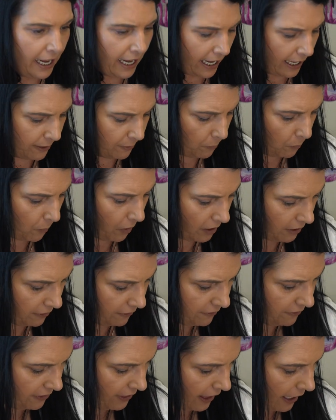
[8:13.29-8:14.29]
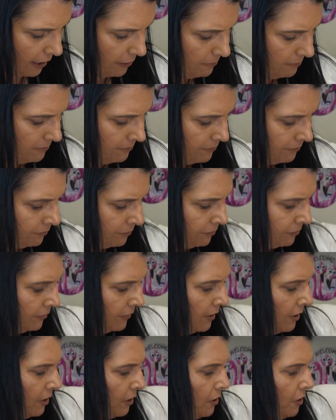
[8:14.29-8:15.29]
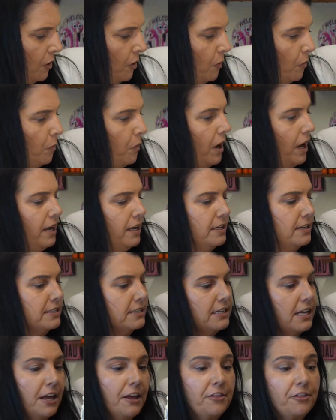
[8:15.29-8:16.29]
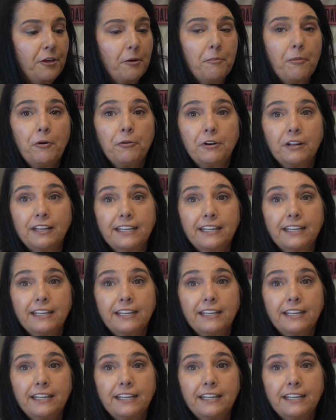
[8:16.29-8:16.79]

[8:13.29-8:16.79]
and one of them was the Mona